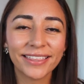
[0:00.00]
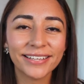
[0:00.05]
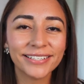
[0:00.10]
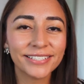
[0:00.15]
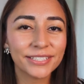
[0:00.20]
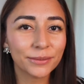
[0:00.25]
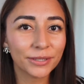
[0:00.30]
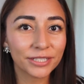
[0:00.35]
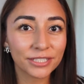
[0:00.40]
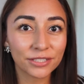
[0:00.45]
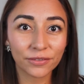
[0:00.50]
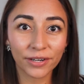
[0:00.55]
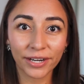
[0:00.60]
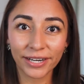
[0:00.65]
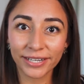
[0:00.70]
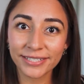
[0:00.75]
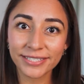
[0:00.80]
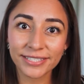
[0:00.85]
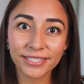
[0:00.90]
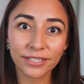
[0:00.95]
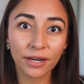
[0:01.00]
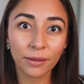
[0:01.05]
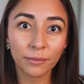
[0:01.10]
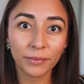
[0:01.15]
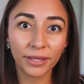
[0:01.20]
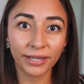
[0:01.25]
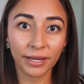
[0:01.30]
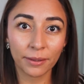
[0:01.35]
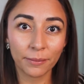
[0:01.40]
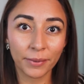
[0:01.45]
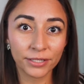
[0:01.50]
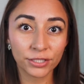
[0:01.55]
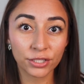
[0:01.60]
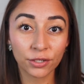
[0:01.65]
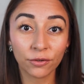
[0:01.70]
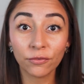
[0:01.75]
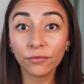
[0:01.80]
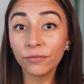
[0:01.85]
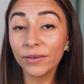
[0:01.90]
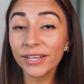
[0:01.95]
This works for Instagram, like I
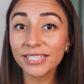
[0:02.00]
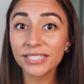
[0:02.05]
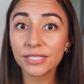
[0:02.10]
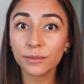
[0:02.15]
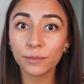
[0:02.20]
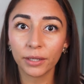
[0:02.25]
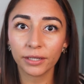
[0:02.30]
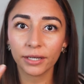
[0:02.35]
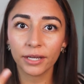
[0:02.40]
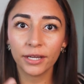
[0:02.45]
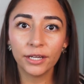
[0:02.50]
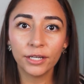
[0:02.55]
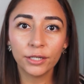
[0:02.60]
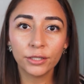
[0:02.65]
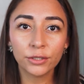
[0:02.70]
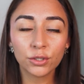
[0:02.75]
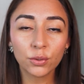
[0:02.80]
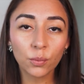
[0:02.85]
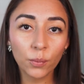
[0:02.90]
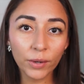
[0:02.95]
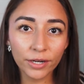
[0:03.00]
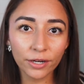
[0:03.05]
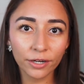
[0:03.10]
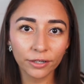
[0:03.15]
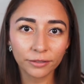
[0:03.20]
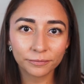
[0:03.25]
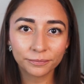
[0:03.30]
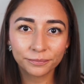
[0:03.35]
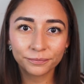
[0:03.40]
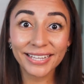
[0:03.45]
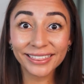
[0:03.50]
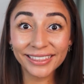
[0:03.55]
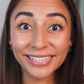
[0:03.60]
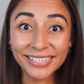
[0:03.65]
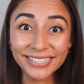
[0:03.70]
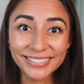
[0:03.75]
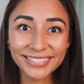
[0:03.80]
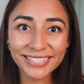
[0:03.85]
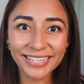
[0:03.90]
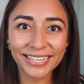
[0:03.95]
mentioned, Facebook, Twitter,
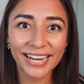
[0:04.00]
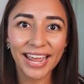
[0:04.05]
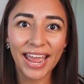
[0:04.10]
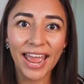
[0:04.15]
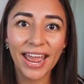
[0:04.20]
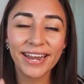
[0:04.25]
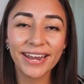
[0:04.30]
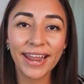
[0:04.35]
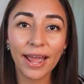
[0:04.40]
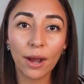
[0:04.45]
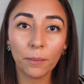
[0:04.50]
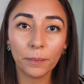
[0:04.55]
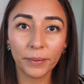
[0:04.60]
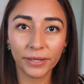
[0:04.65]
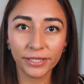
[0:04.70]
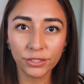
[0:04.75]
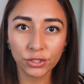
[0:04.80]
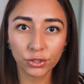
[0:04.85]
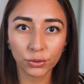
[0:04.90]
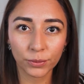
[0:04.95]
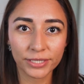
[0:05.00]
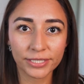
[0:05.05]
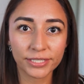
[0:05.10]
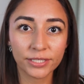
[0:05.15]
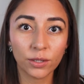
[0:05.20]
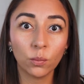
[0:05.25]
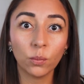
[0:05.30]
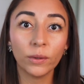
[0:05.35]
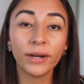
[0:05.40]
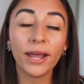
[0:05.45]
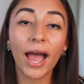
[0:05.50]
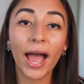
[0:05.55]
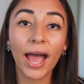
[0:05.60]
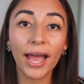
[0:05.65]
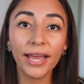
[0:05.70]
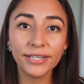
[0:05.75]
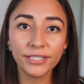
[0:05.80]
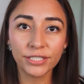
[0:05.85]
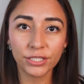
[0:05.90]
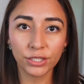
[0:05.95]
LinkedIn, and now Pinterest. So what
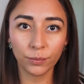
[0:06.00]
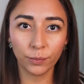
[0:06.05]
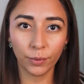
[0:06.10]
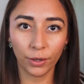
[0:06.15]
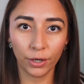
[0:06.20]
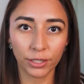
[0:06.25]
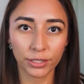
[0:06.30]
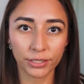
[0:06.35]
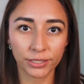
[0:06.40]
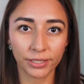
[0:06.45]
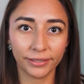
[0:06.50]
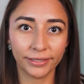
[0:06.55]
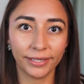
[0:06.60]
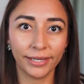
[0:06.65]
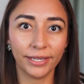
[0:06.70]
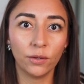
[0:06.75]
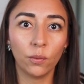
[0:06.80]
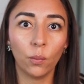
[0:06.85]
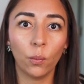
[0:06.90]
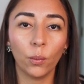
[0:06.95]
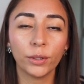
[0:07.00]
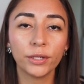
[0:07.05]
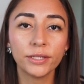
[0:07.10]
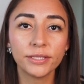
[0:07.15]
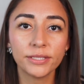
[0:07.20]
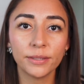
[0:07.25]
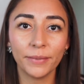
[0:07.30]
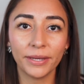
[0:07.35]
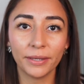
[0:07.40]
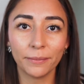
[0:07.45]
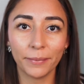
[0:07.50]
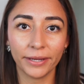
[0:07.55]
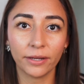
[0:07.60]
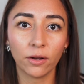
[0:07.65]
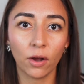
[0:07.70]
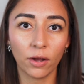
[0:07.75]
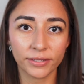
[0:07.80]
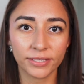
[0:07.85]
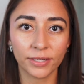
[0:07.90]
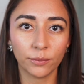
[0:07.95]
I do personally in order to make my
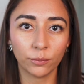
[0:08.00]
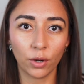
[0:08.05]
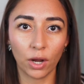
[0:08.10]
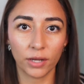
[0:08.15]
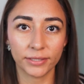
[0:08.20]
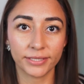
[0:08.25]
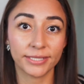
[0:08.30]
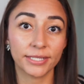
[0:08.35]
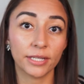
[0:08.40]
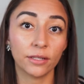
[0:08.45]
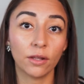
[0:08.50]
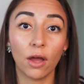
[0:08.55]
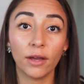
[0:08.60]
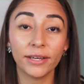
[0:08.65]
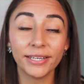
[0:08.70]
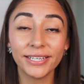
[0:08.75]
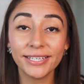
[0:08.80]
content process a lot